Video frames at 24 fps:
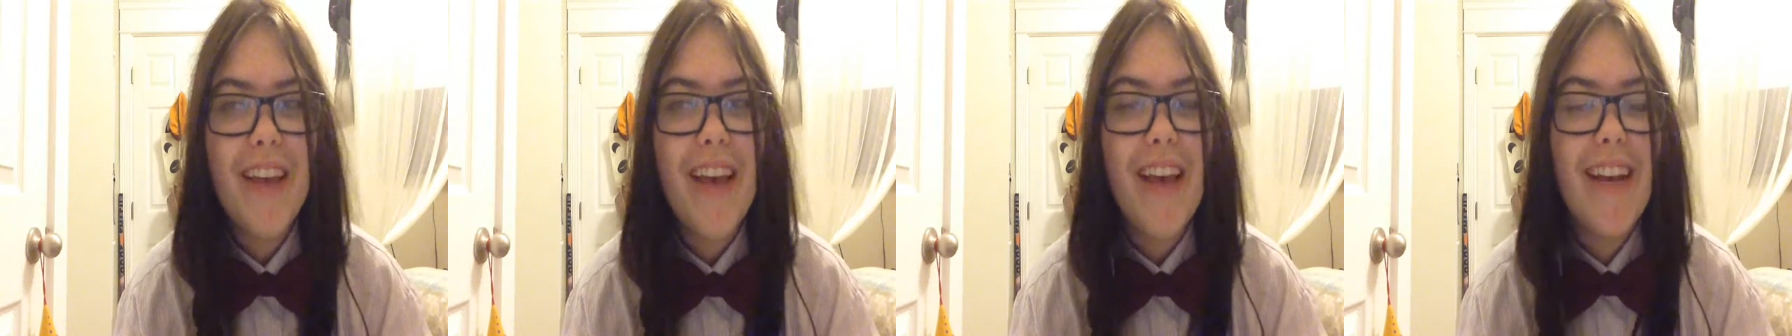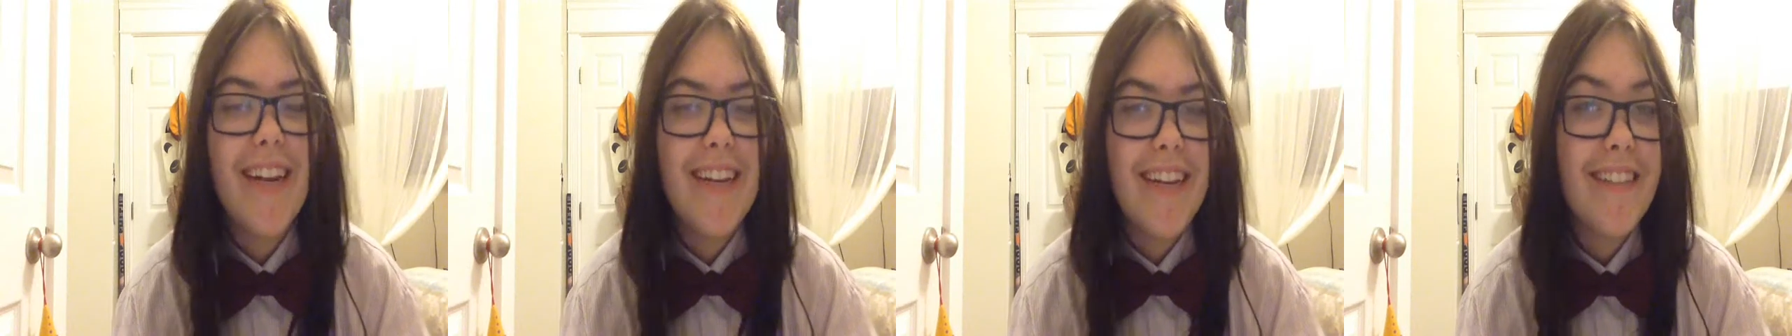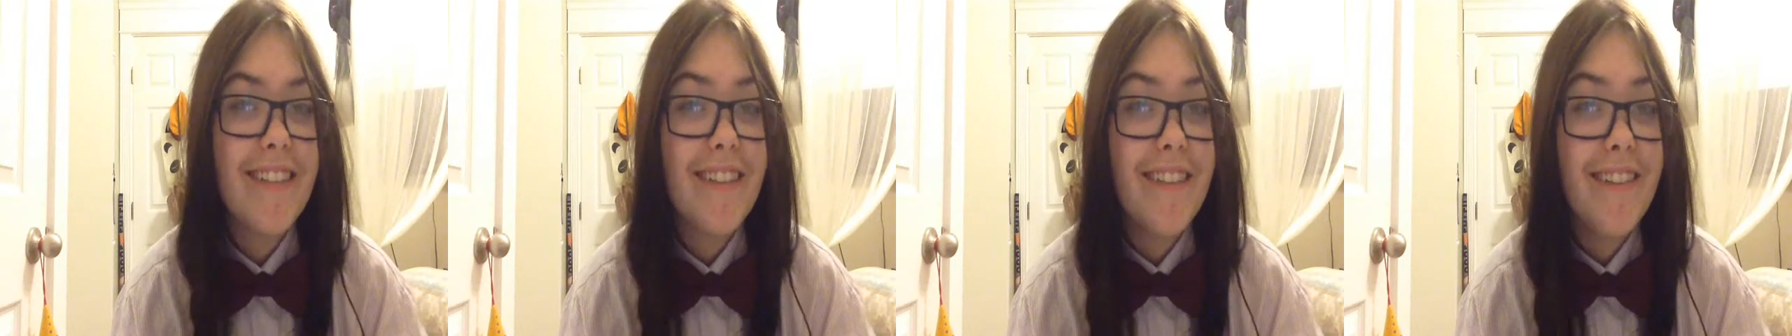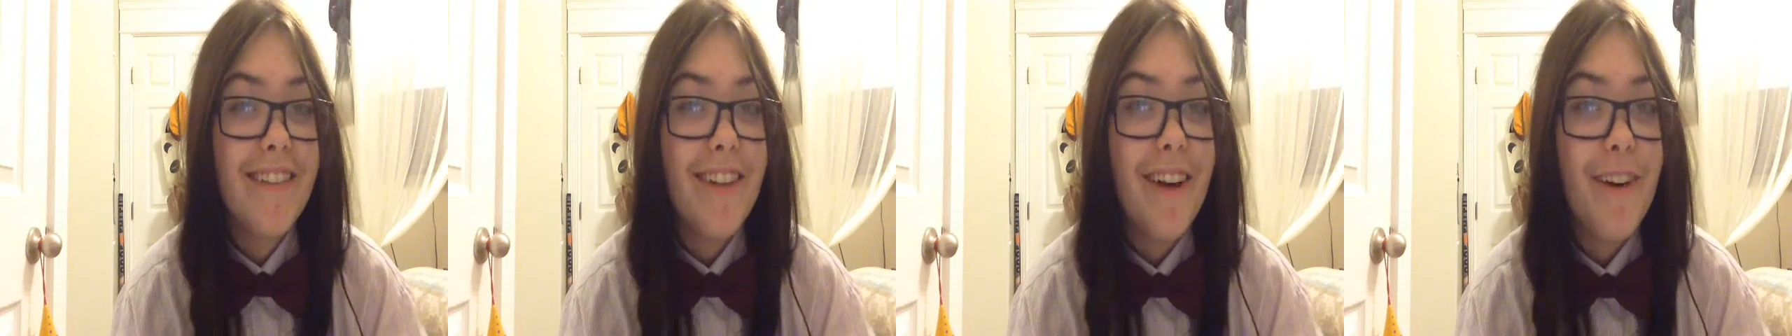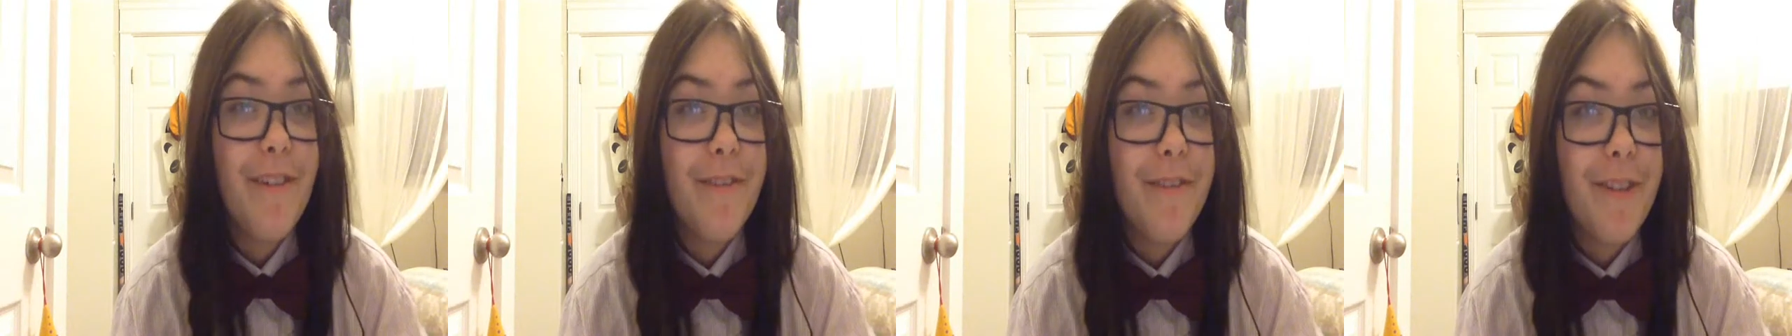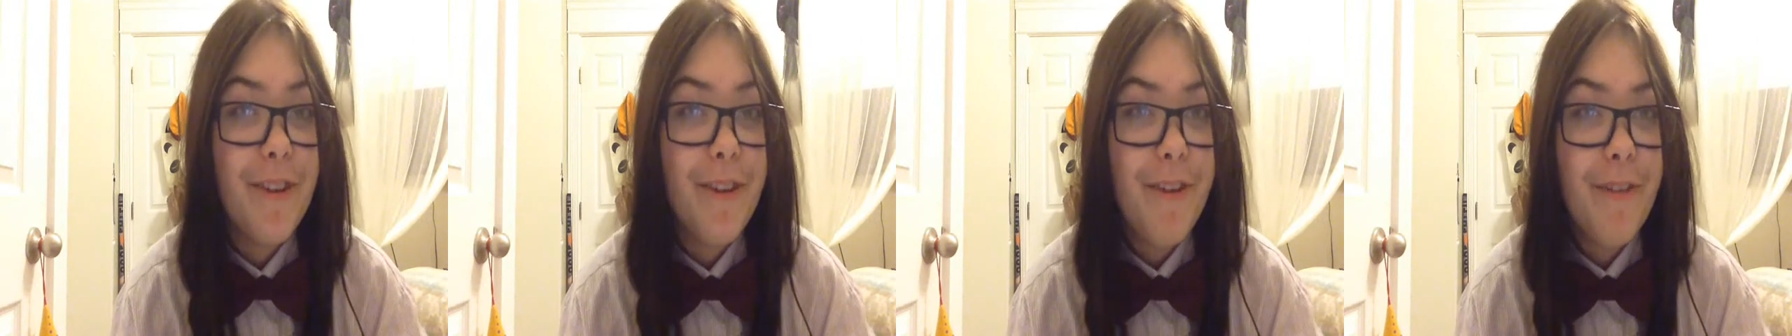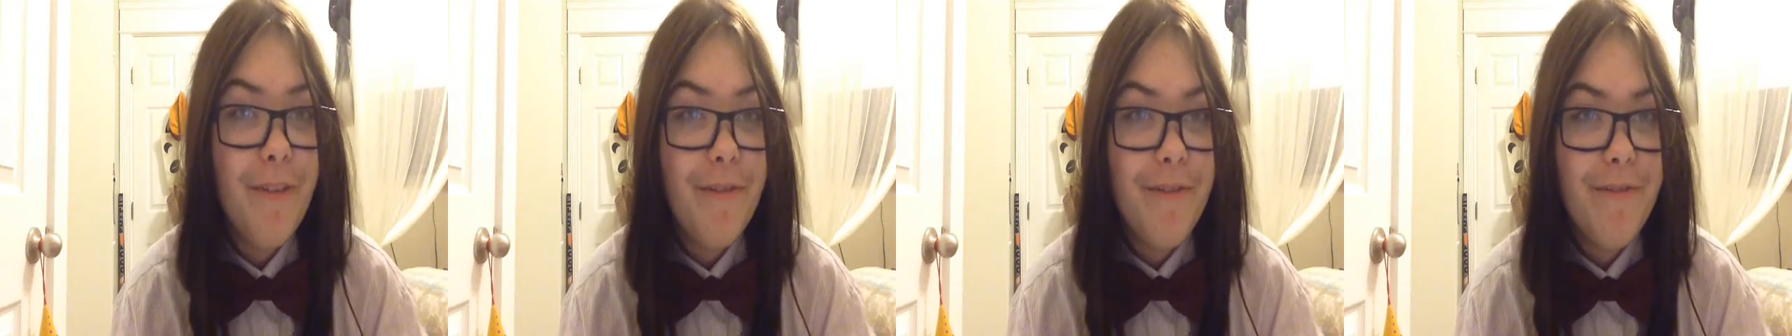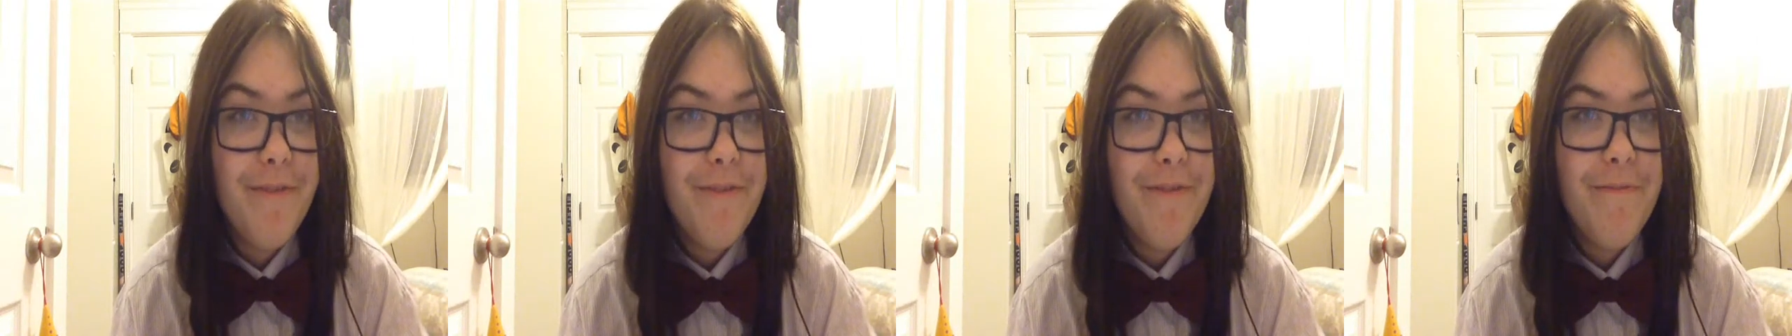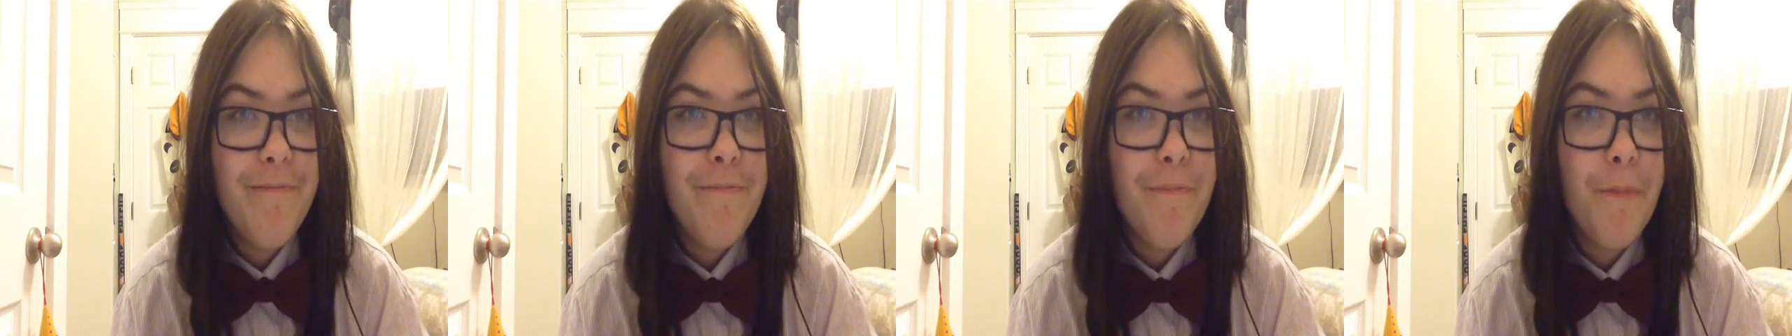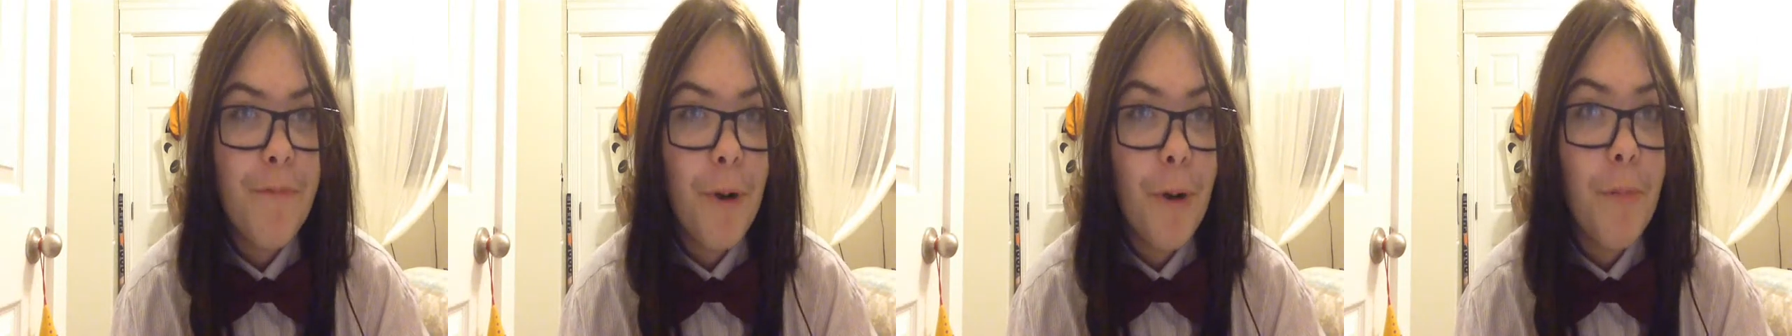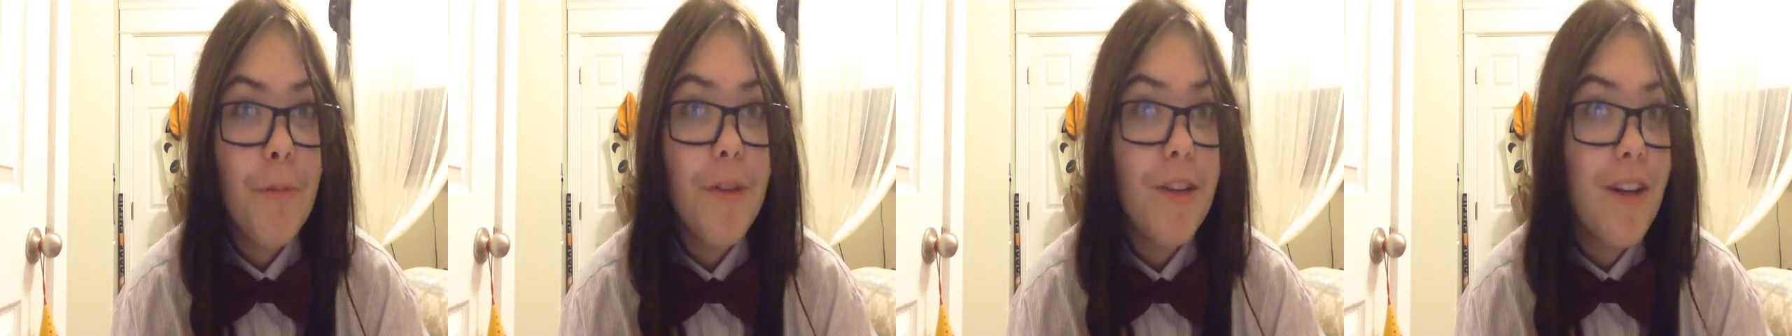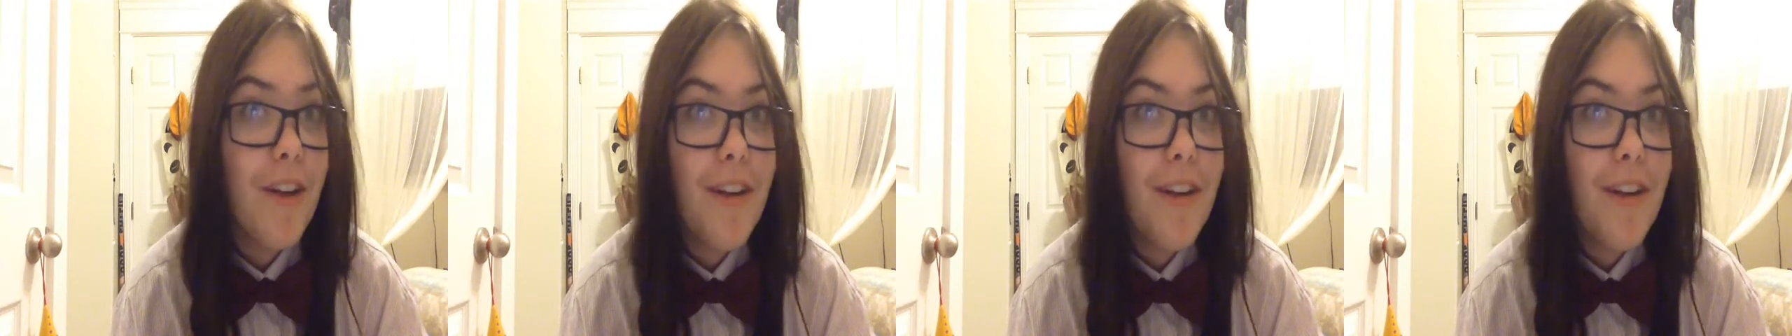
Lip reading: and I guess a lot of you, probably